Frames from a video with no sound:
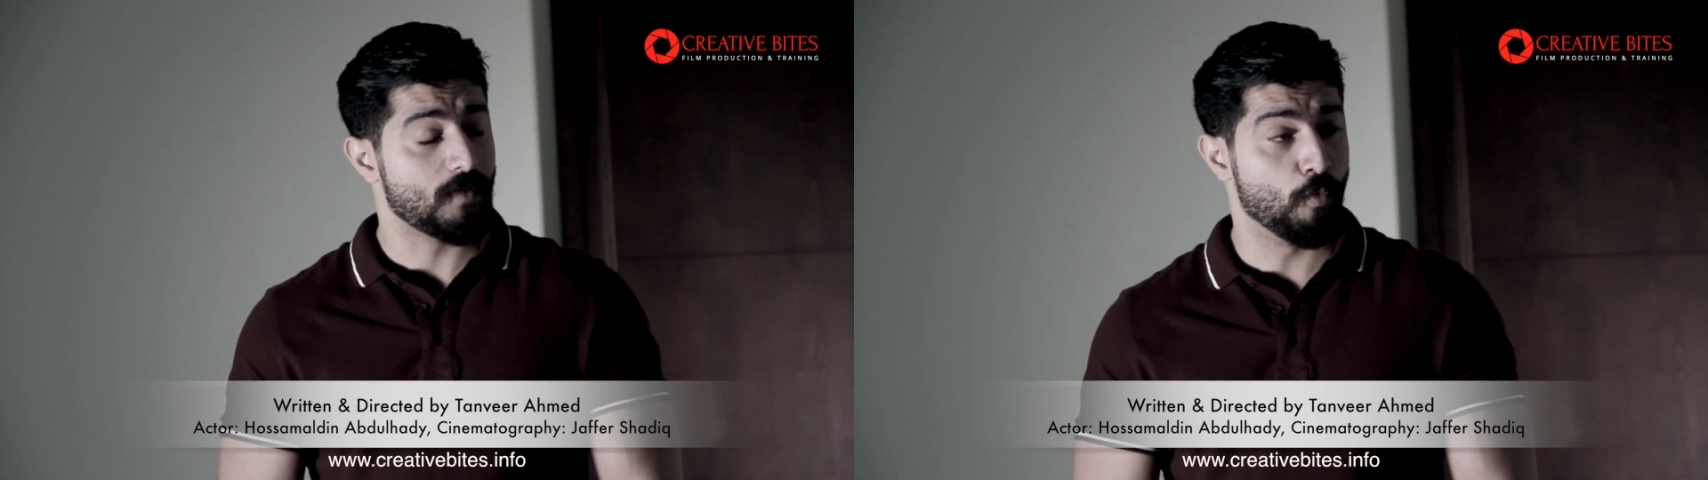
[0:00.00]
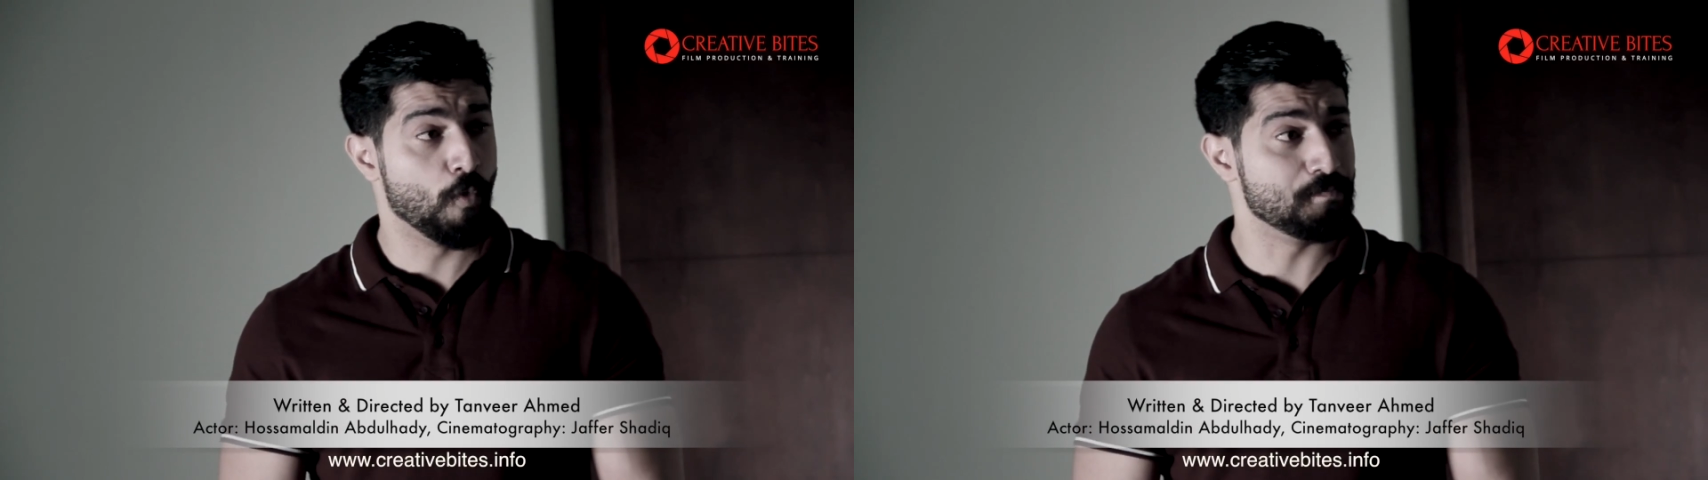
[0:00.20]

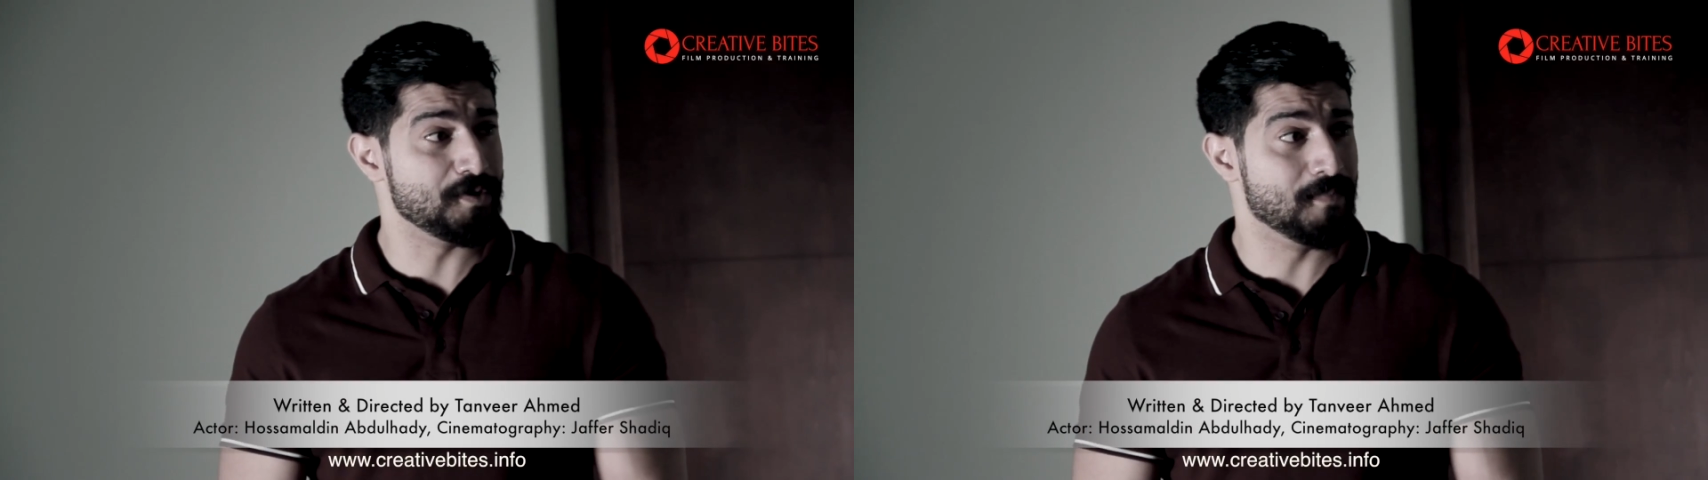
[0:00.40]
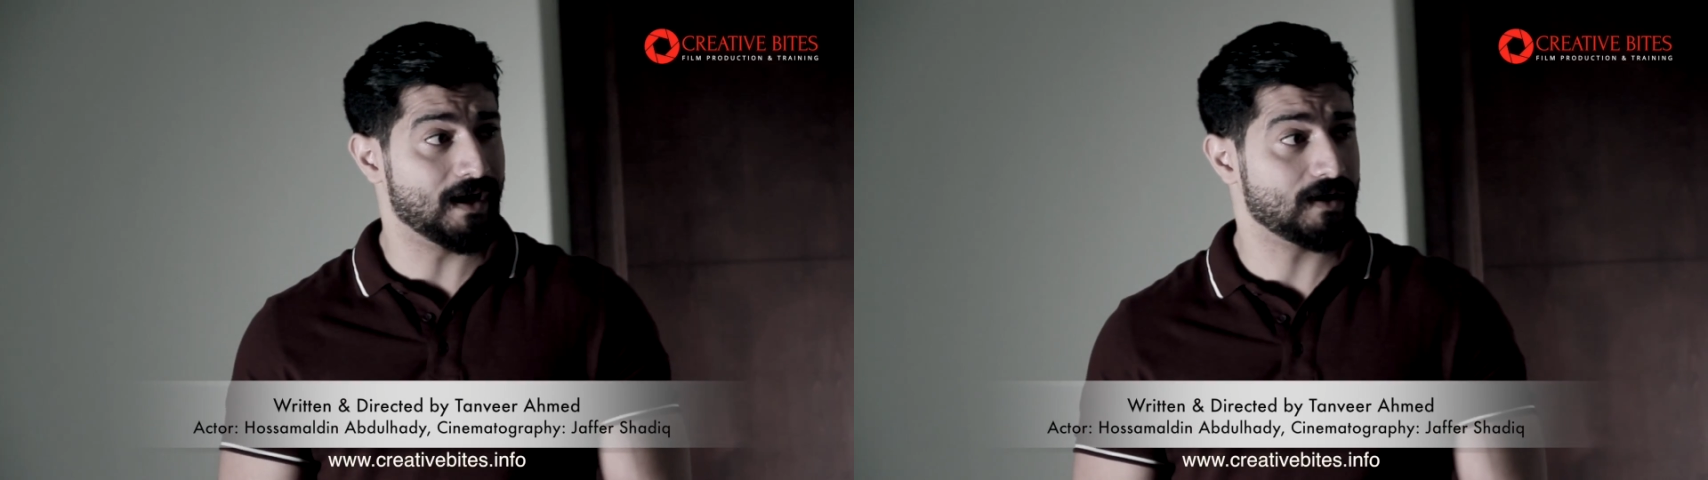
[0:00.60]
I won't
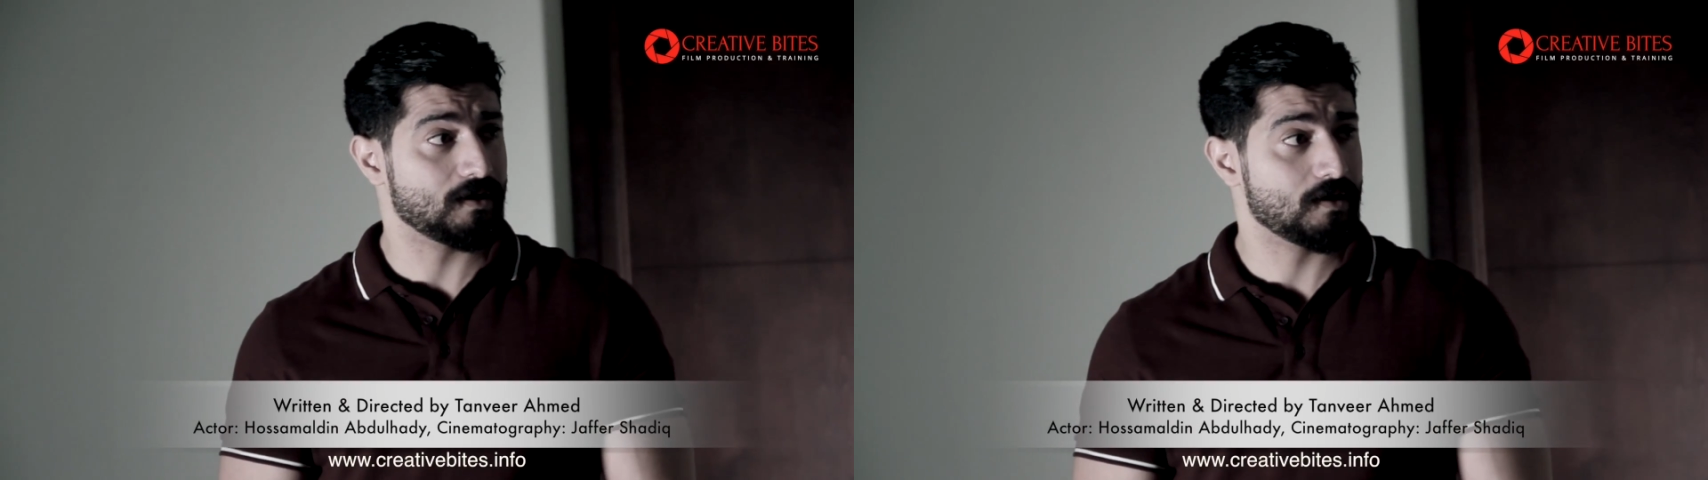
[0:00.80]
be back.